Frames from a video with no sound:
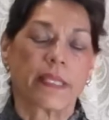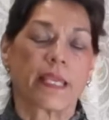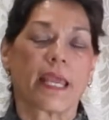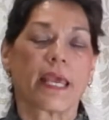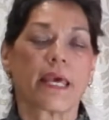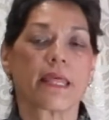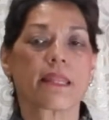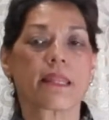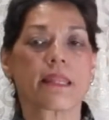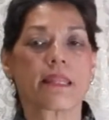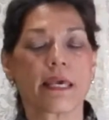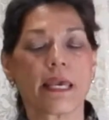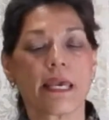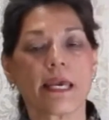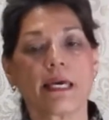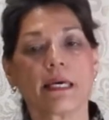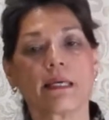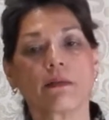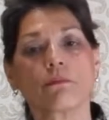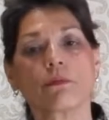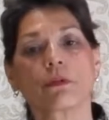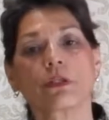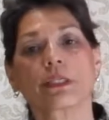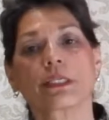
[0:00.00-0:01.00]
And
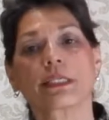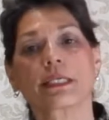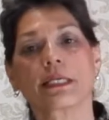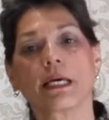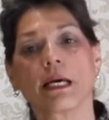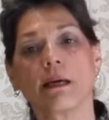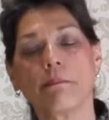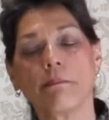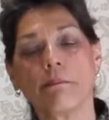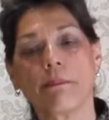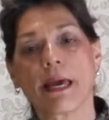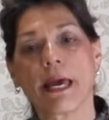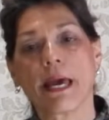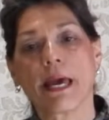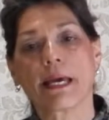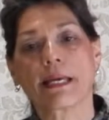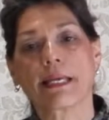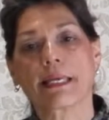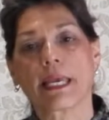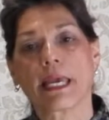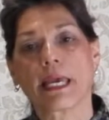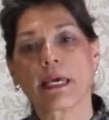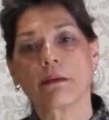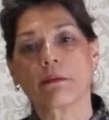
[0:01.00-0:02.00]
then we're going to come
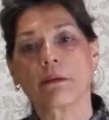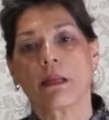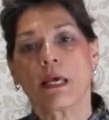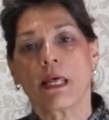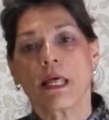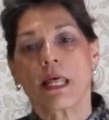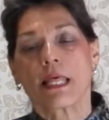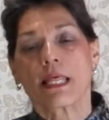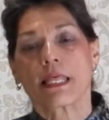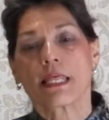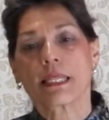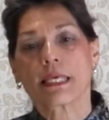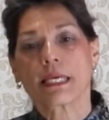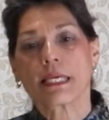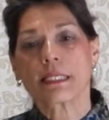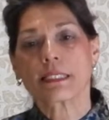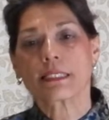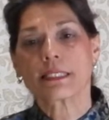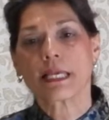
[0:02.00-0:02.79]
back, and things